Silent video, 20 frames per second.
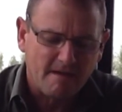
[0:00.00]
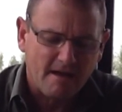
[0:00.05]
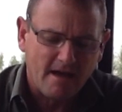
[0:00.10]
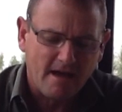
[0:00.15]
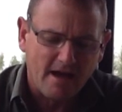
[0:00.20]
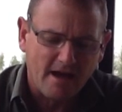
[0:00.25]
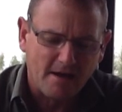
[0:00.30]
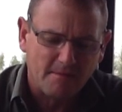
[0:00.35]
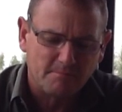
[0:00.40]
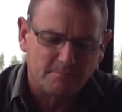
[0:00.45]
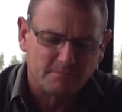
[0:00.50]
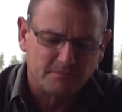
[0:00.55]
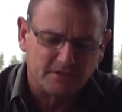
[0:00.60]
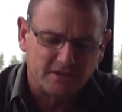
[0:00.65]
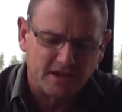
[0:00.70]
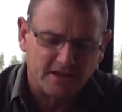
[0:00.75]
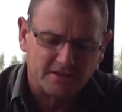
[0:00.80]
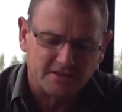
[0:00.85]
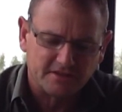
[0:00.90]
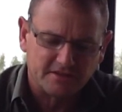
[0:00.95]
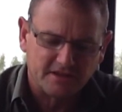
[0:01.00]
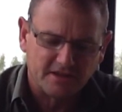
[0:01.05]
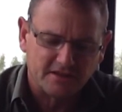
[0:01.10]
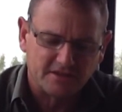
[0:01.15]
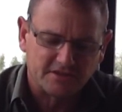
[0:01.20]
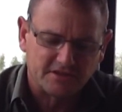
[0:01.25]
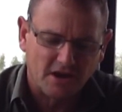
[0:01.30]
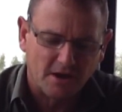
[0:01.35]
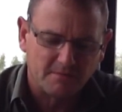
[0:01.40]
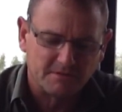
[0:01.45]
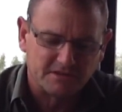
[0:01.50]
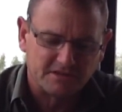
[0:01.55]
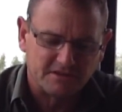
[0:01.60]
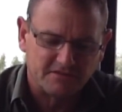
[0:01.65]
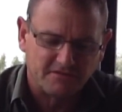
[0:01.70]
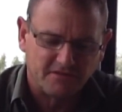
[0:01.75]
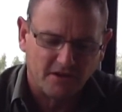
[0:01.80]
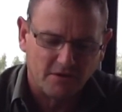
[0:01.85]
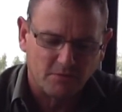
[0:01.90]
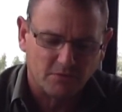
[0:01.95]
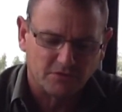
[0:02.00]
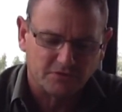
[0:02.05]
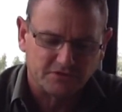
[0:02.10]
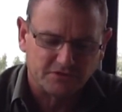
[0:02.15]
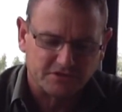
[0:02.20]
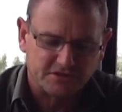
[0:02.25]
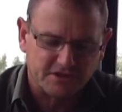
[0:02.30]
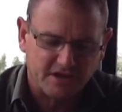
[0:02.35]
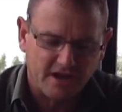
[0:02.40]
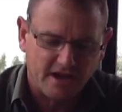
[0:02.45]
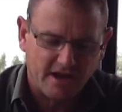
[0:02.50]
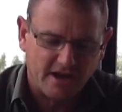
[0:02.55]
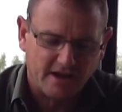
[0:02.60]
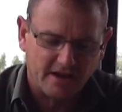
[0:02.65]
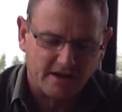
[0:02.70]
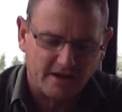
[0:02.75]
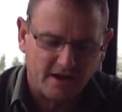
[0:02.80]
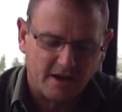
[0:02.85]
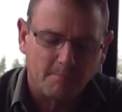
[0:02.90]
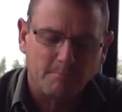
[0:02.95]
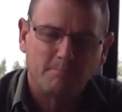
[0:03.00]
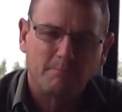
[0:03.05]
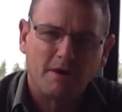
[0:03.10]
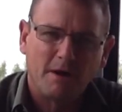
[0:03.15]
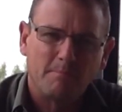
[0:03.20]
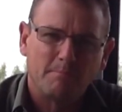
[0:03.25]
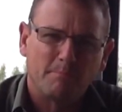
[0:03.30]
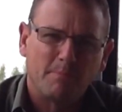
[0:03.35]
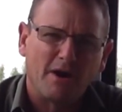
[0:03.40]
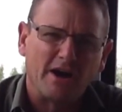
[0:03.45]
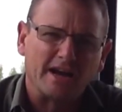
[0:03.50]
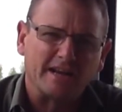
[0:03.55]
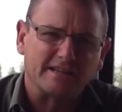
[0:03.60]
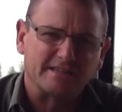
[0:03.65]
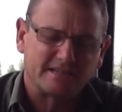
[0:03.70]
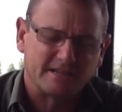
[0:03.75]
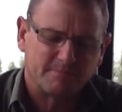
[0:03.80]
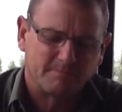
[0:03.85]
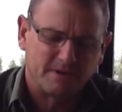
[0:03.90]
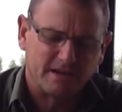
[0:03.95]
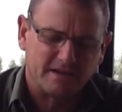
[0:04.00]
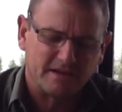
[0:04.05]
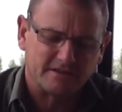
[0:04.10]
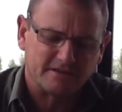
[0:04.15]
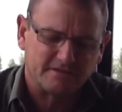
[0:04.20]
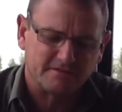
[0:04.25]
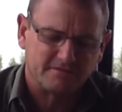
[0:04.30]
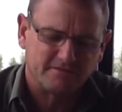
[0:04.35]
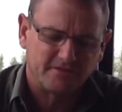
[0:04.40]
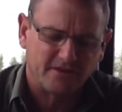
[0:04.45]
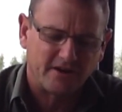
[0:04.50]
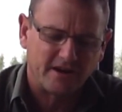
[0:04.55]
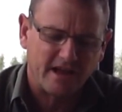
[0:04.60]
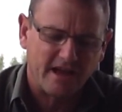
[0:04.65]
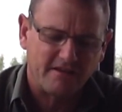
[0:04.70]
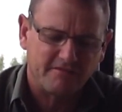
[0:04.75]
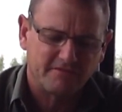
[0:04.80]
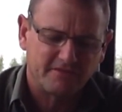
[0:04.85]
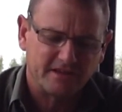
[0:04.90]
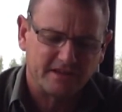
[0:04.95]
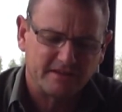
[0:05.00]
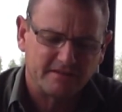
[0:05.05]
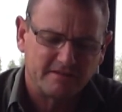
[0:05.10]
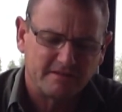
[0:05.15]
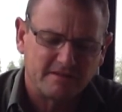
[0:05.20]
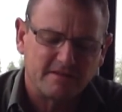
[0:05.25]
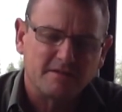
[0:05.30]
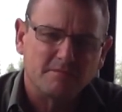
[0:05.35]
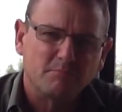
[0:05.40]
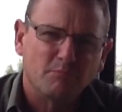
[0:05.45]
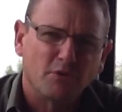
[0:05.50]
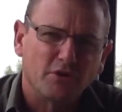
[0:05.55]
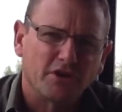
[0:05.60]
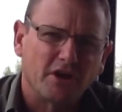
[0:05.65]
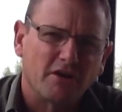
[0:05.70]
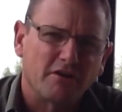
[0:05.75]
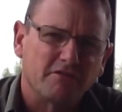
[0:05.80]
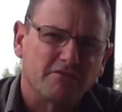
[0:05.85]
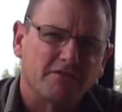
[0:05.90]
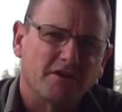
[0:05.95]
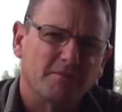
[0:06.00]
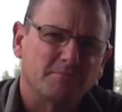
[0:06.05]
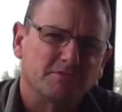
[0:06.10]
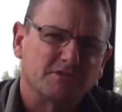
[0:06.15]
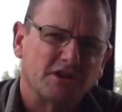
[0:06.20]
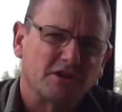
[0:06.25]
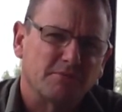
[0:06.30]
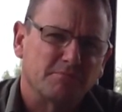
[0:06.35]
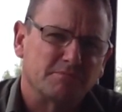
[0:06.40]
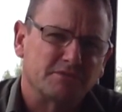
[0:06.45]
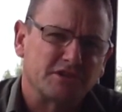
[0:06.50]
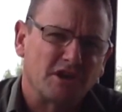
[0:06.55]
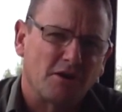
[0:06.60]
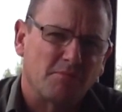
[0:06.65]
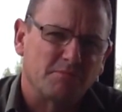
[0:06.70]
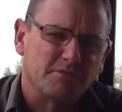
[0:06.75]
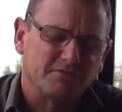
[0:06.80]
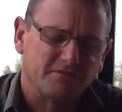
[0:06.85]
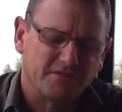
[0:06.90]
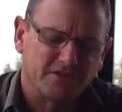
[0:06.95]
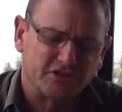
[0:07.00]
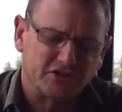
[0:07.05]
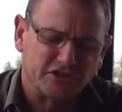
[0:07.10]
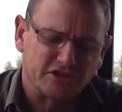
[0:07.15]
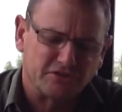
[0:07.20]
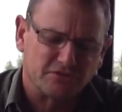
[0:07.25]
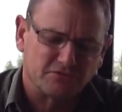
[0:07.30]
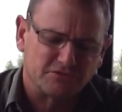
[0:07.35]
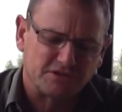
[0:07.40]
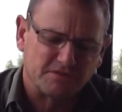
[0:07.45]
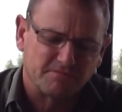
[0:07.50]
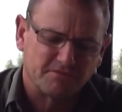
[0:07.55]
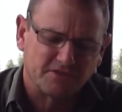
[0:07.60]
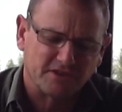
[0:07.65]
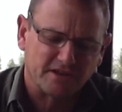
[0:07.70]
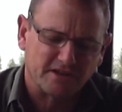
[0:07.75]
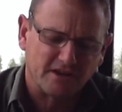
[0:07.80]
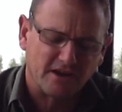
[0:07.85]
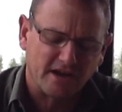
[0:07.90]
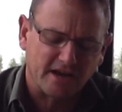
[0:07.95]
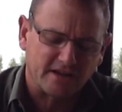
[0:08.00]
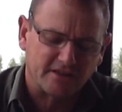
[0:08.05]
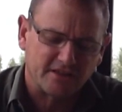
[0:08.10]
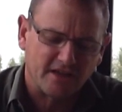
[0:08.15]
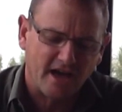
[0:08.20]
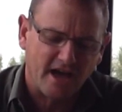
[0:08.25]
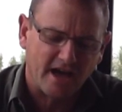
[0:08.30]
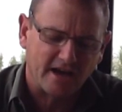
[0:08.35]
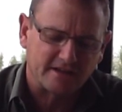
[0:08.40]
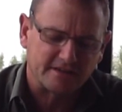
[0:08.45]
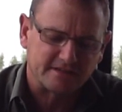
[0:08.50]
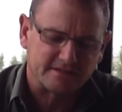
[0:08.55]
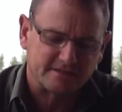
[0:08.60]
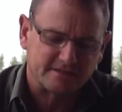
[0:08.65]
The other time is if I want a bite tippet of very heavy mono, if I'm tarpon fishing or something like that.